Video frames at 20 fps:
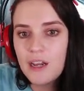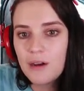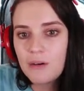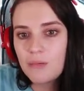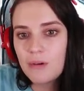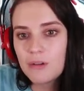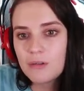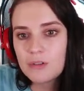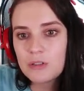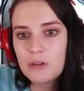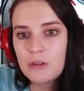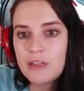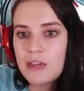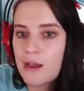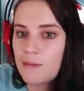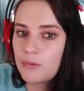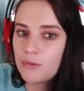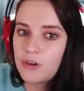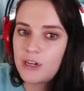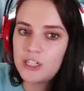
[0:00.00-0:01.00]
While I was on the
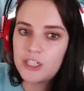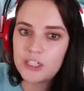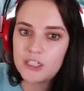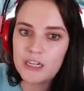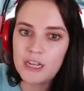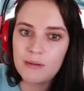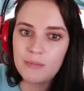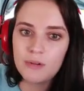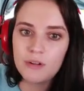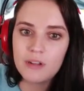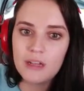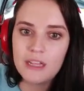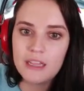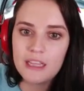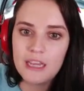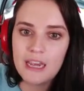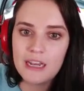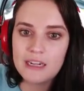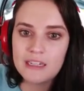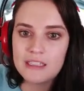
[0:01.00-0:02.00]
operation table and
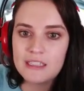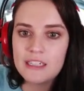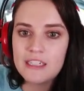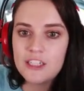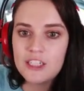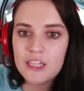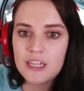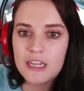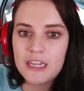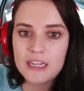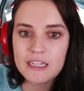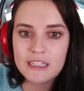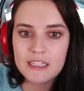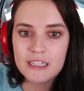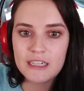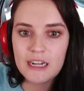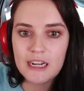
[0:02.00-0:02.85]
the anesthesia kicked in,